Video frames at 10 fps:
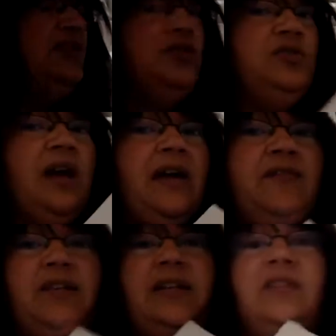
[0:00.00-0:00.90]
do have
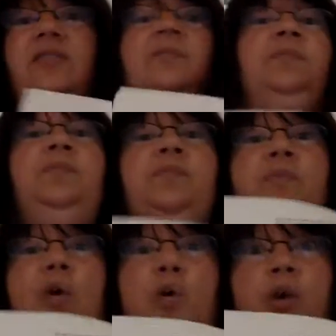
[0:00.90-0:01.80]
a little
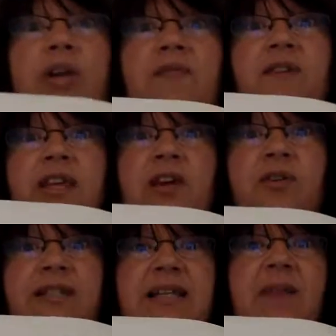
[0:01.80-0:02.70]
quirky
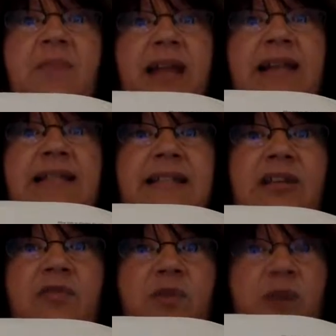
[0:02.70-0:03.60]
video. It's on Planning
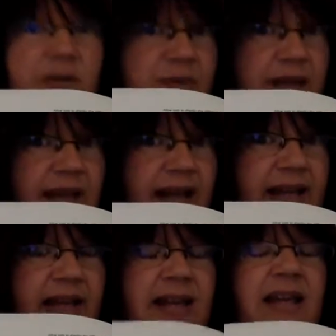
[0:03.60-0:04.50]
Center if you want to peek at
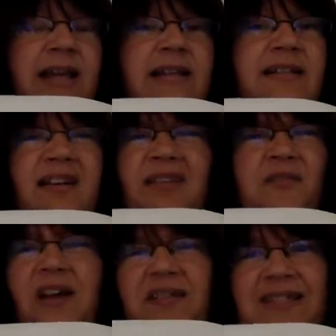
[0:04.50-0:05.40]
it. It's called the
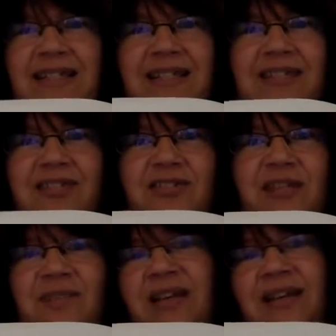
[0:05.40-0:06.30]
Five Senses or
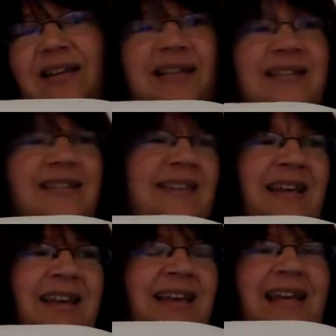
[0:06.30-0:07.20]
something, and it's
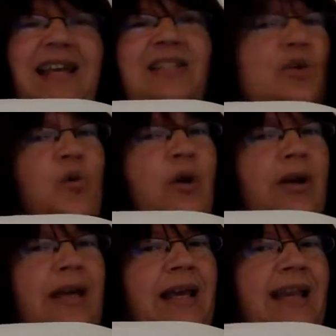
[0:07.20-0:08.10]

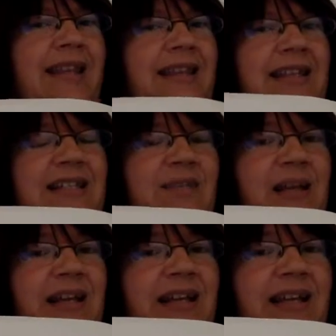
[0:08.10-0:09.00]
quirky. I thought the kids
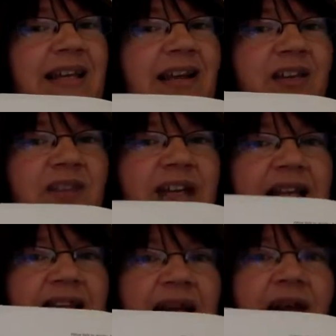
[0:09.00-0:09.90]
might get a kick out of it
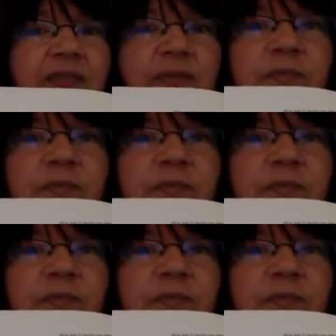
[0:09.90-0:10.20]
and laugh.